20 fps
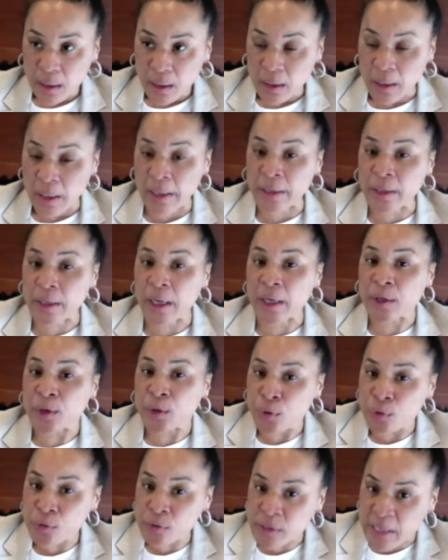and, and
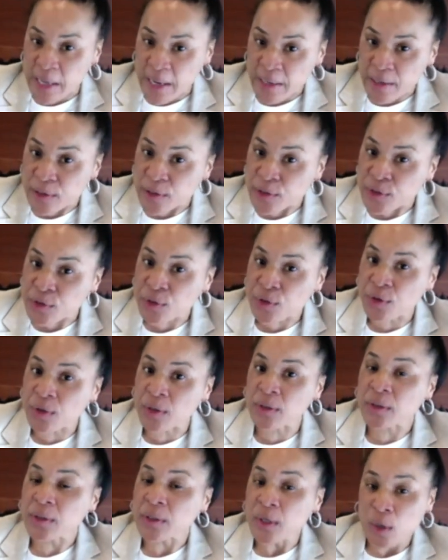use that as
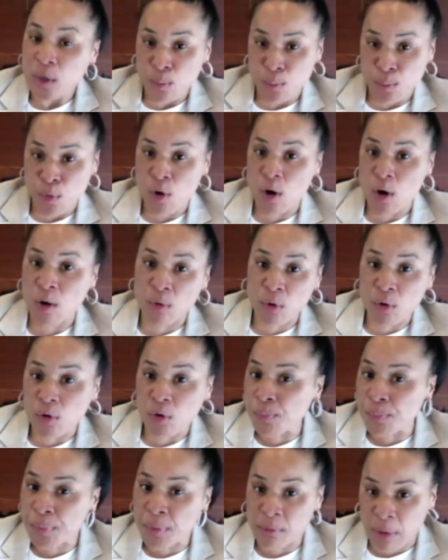your
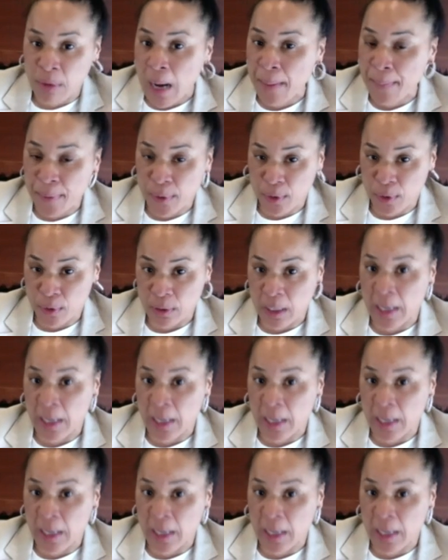moral barometer.